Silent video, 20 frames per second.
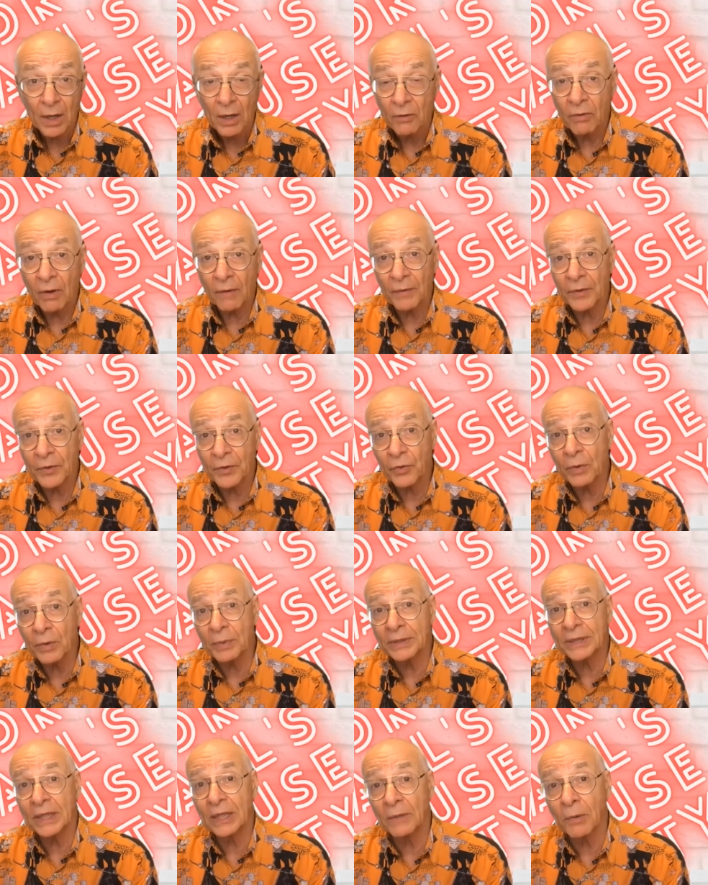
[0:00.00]
Roughly
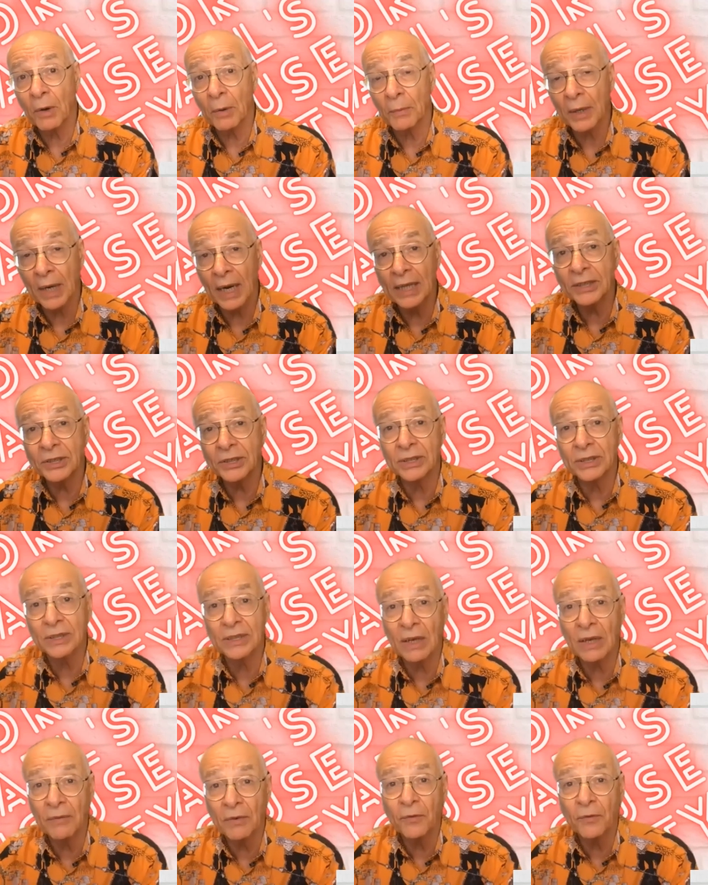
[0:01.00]
3% of the population
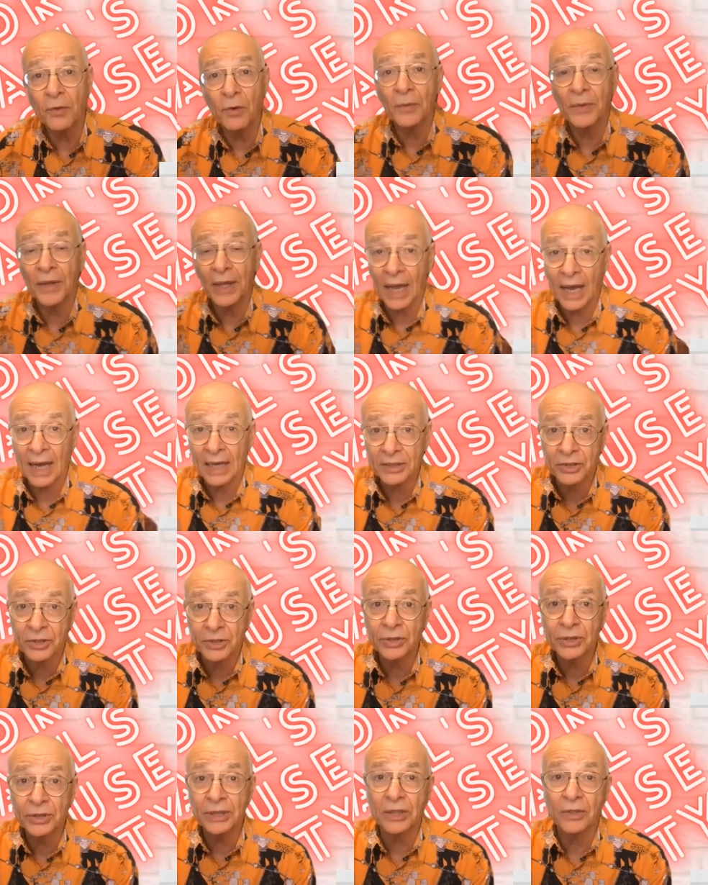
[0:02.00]
suffer from the
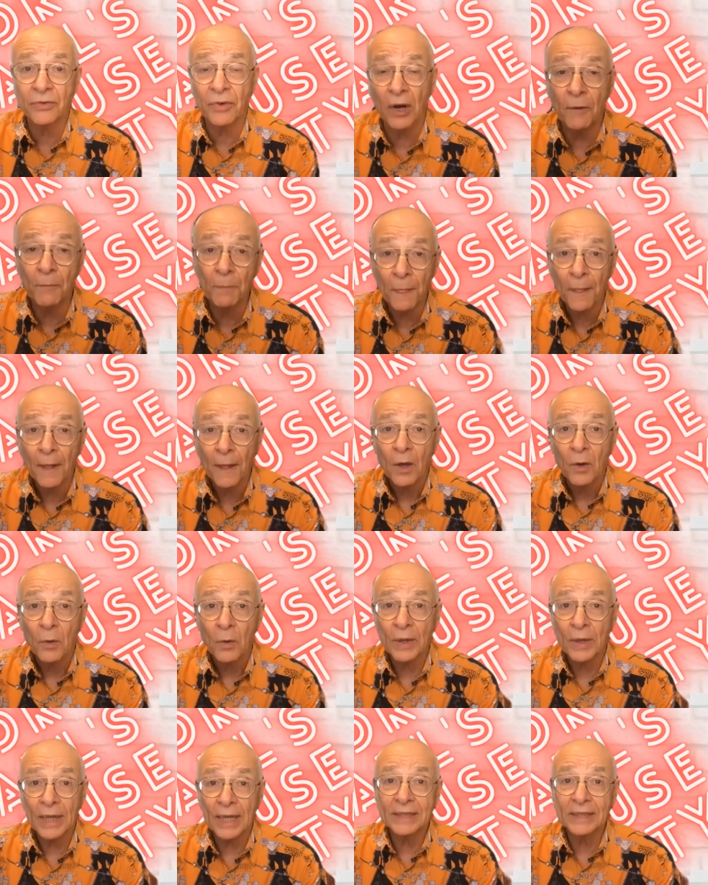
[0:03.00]
Archu syndrome,
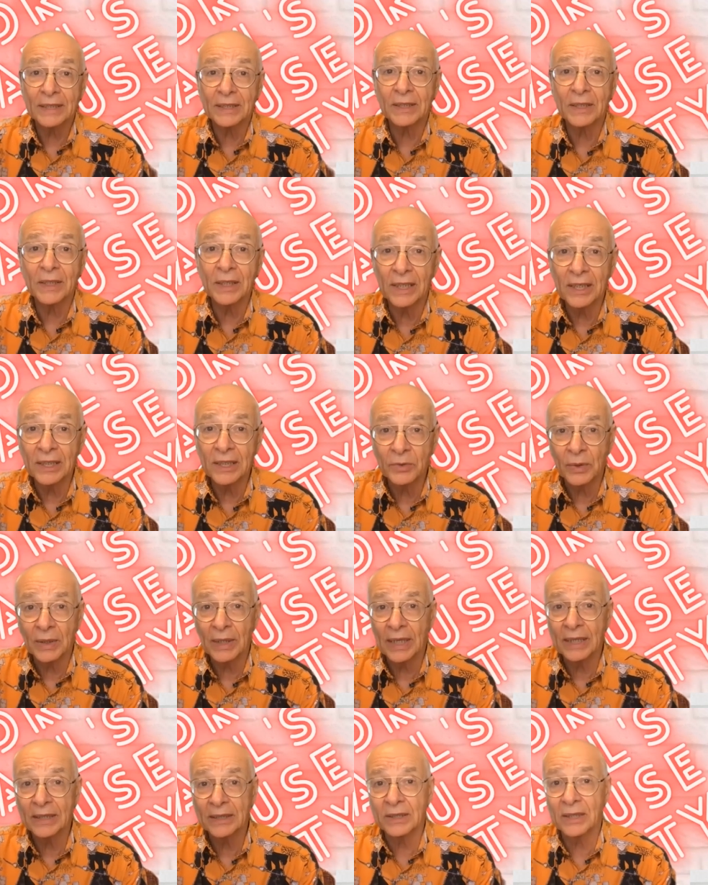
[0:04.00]
where they sneeze when
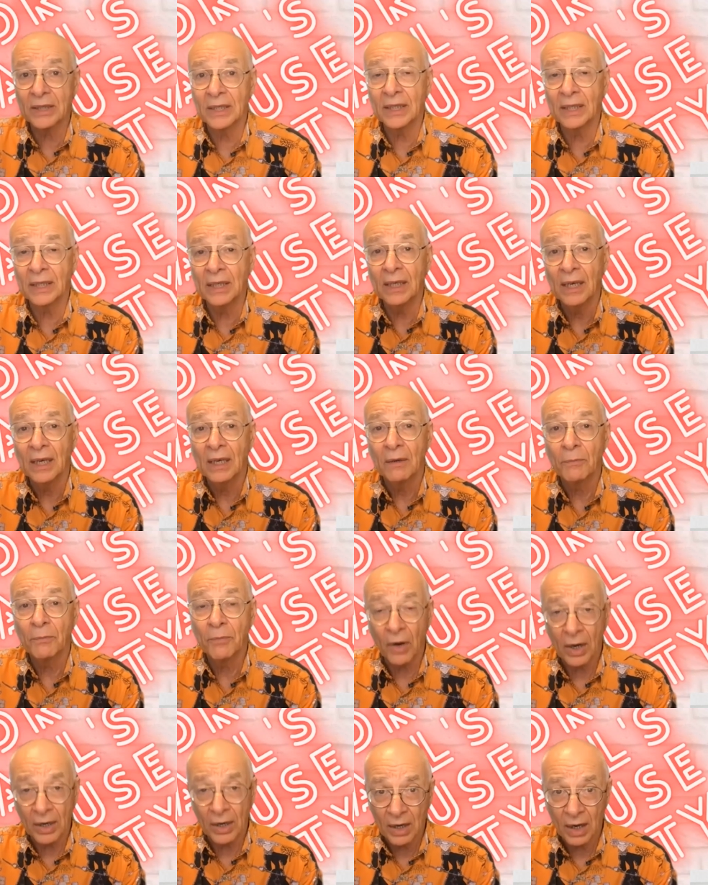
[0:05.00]
they see
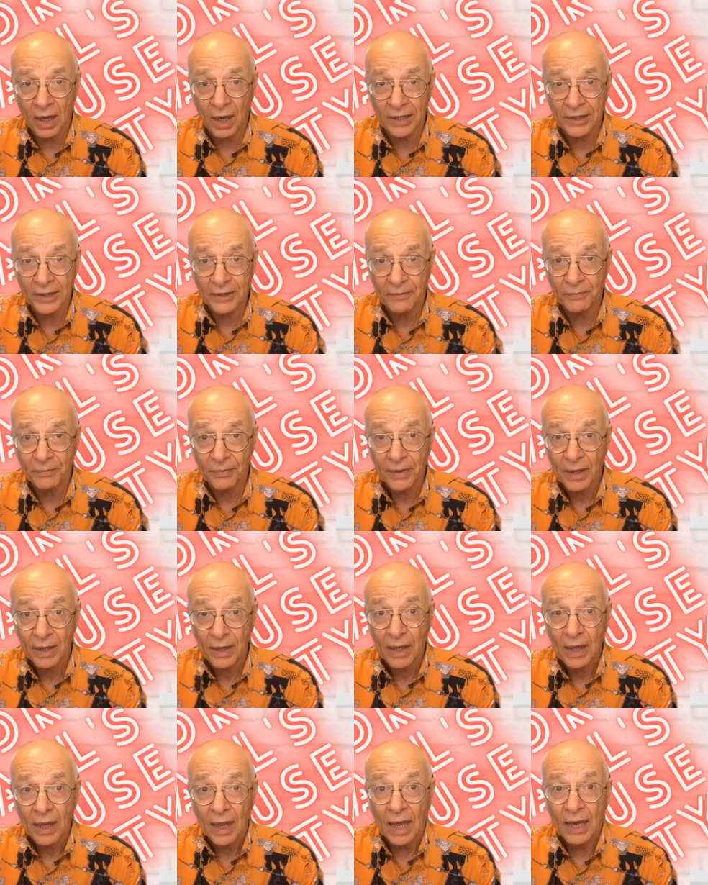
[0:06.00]
bright light.
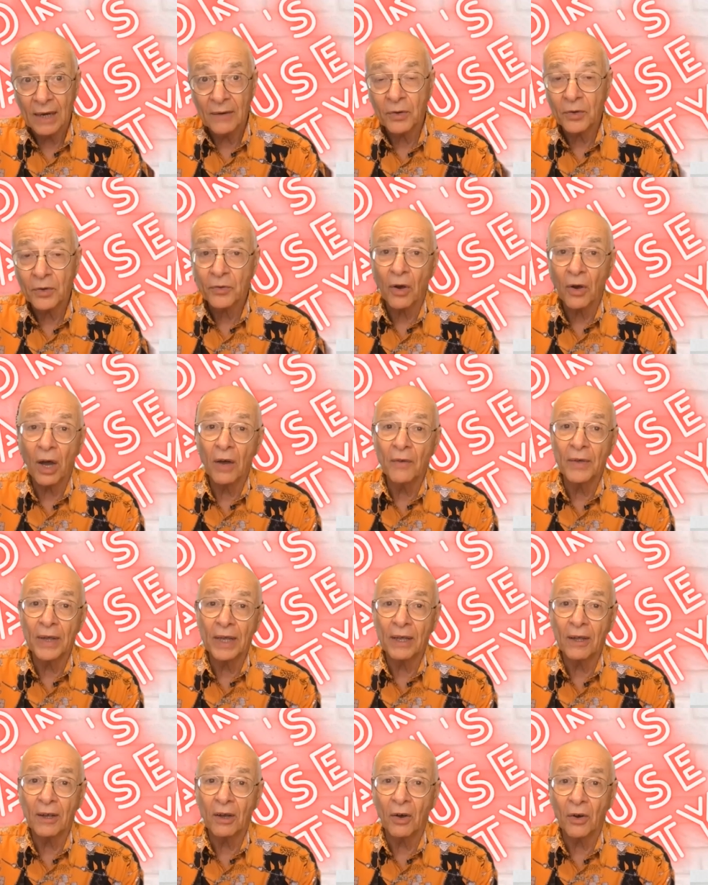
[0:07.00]
And if you're
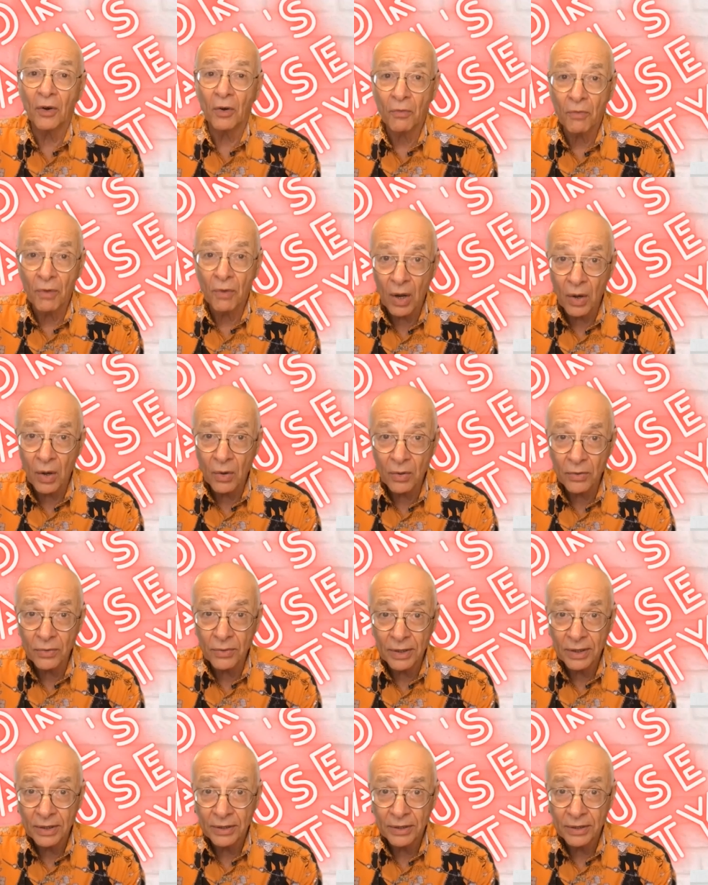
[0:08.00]
driving on a road